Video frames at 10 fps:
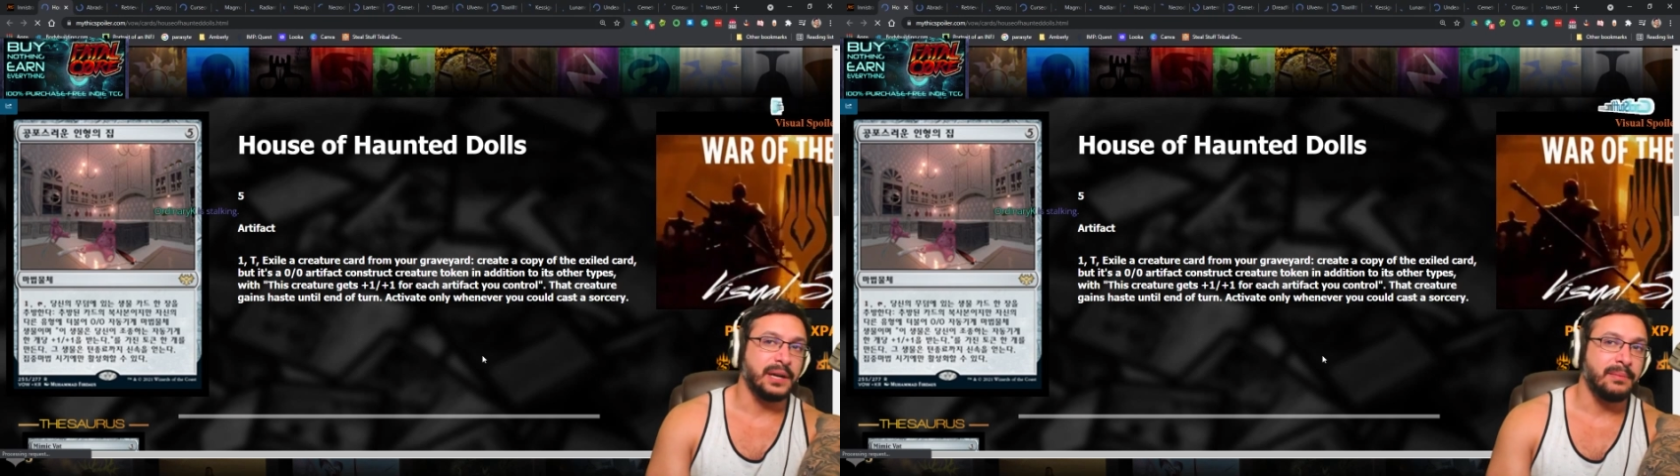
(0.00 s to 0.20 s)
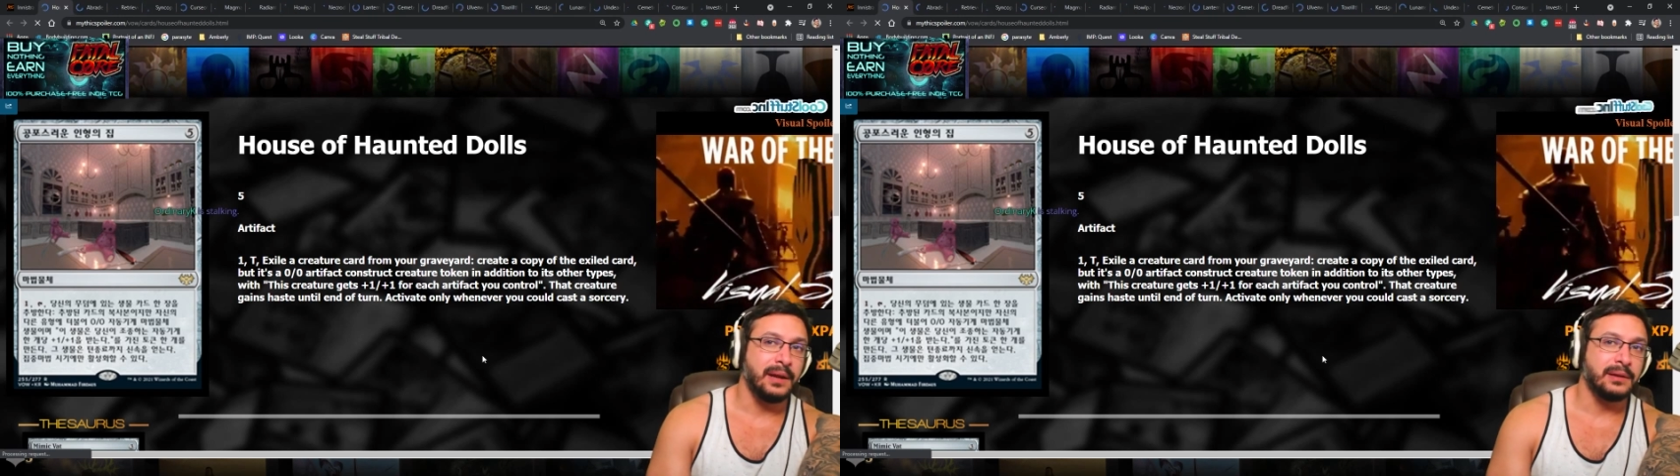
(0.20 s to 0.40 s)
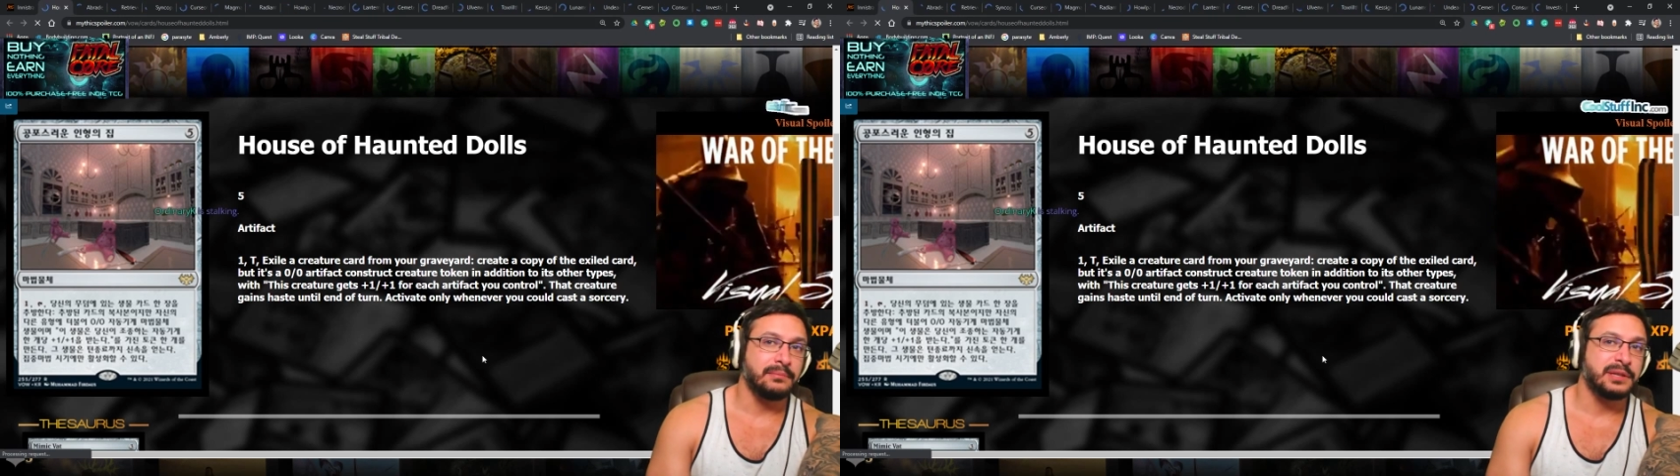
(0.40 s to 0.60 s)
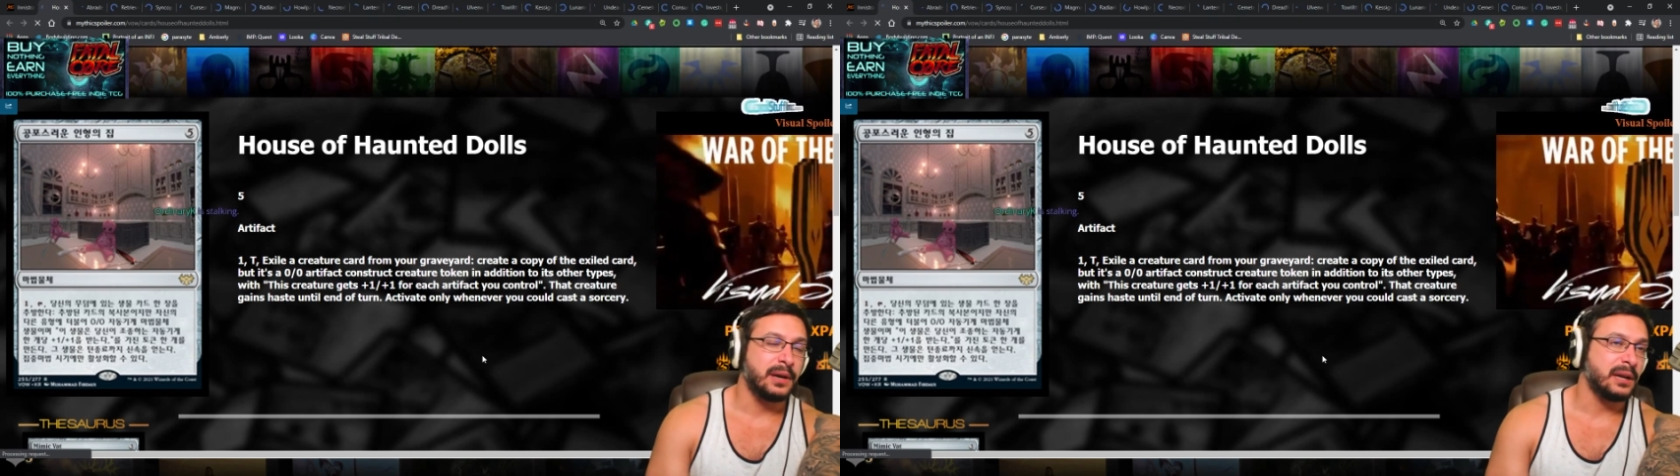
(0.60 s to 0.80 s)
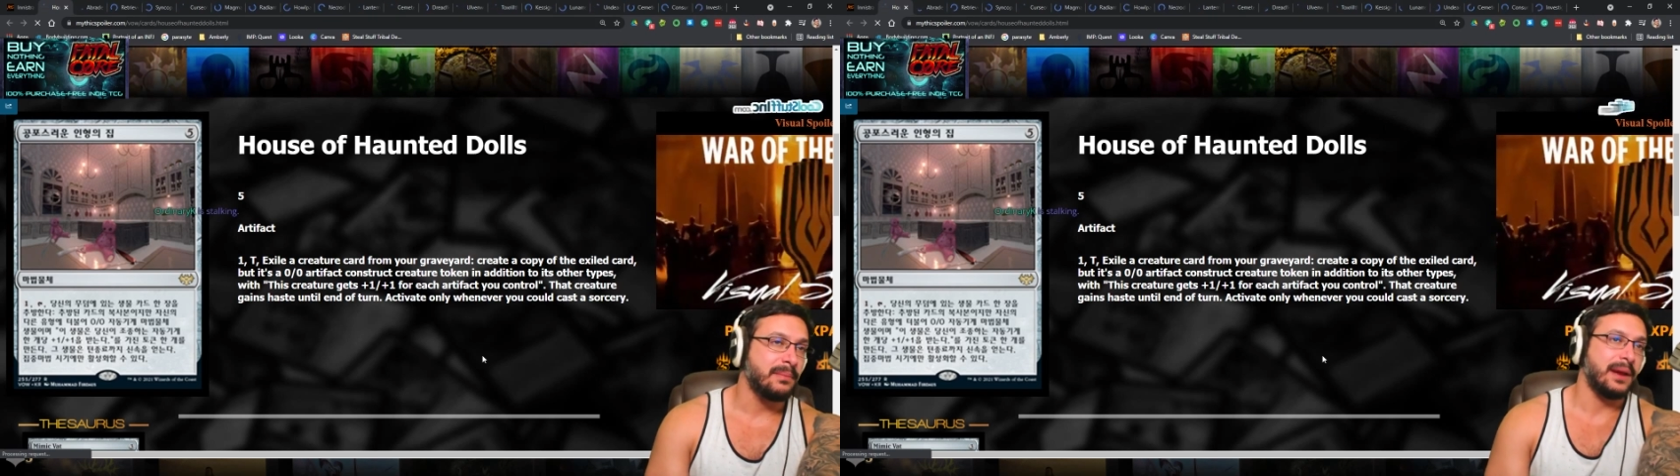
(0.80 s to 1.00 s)
Command. Prismari
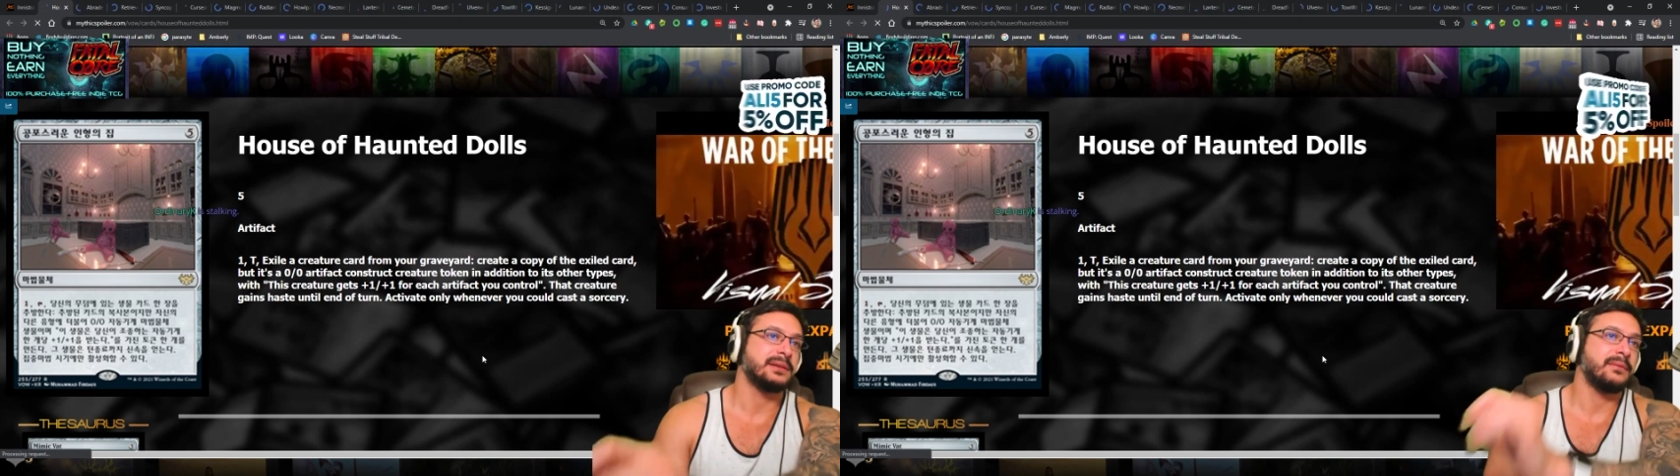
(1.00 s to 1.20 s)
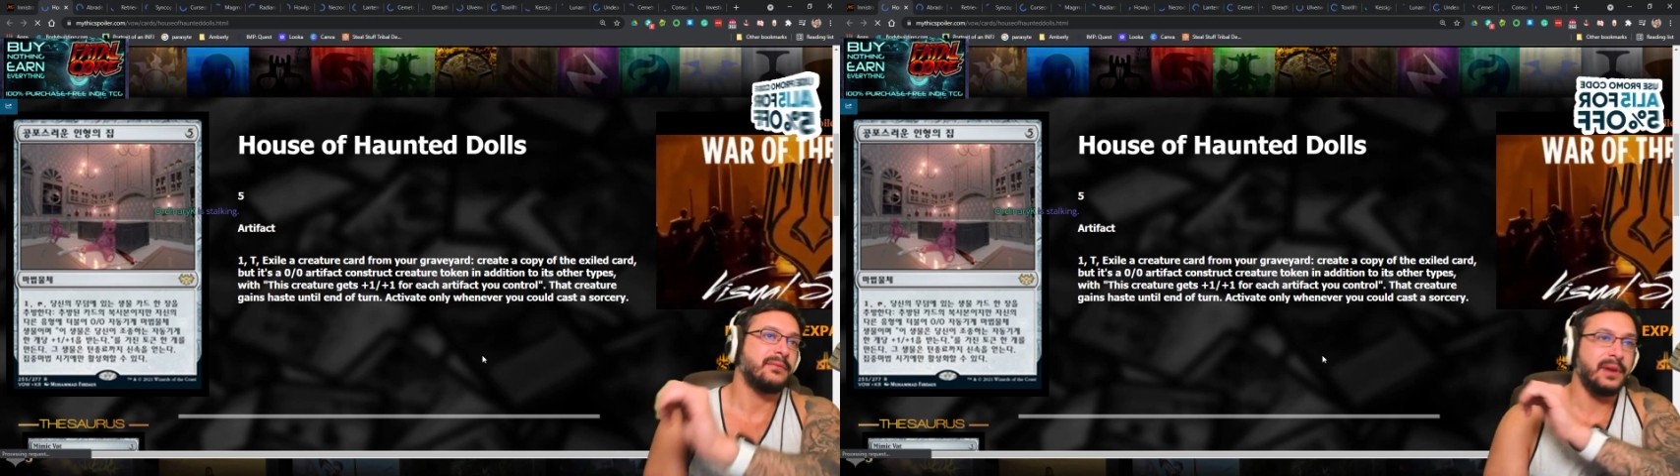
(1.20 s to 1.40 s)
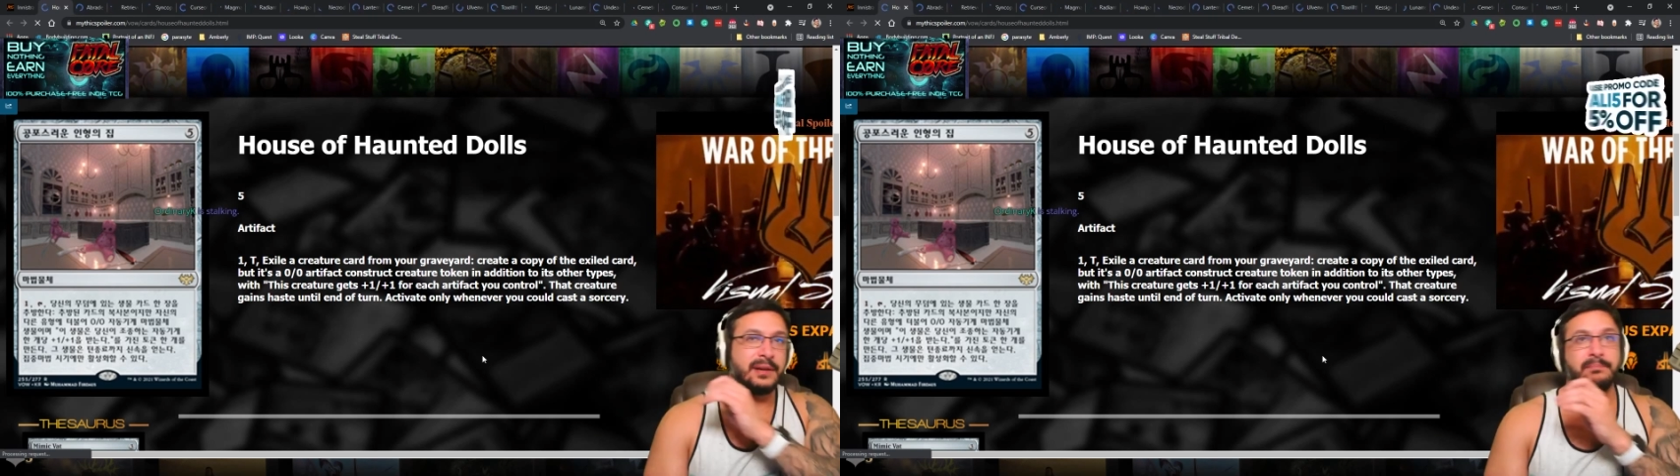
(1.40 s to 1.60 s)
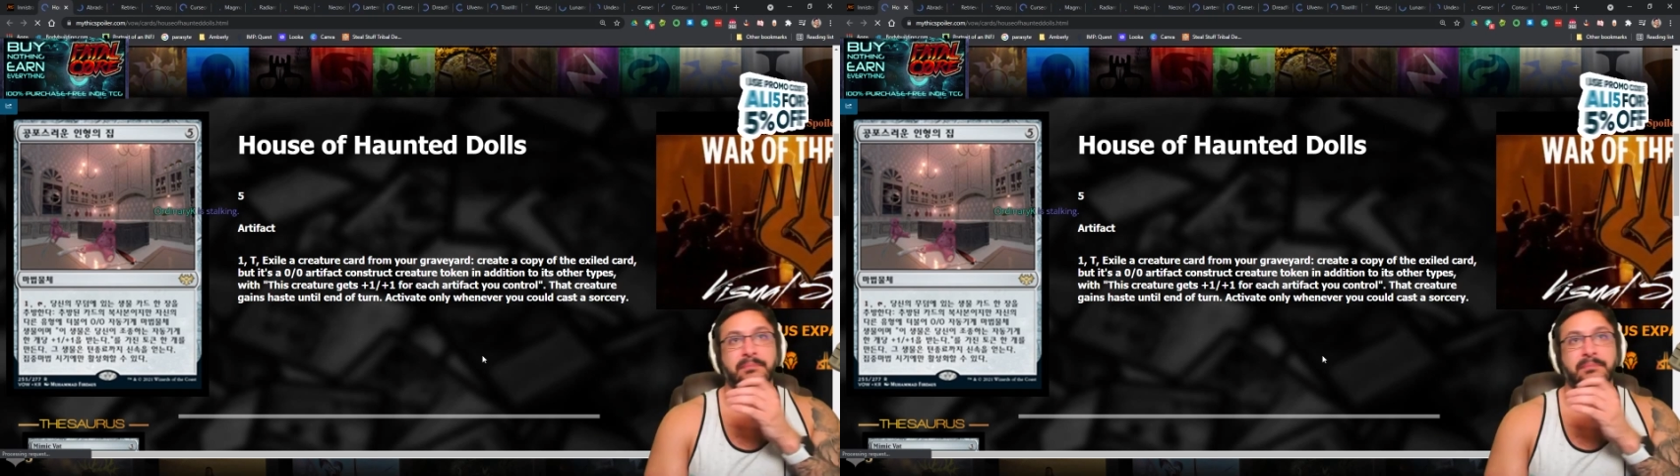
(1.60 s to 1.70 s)
Command is a very,